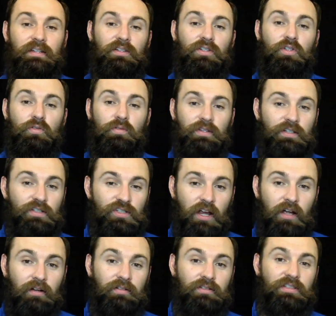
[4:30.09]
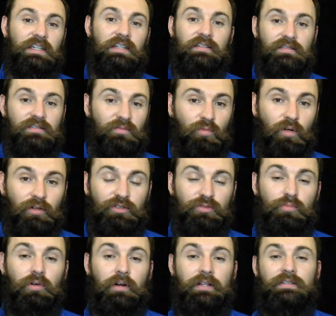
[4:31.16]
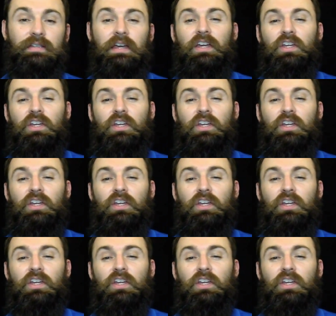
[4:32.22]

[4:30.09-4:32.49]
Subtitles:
in doing the challenge, getting some wellness points,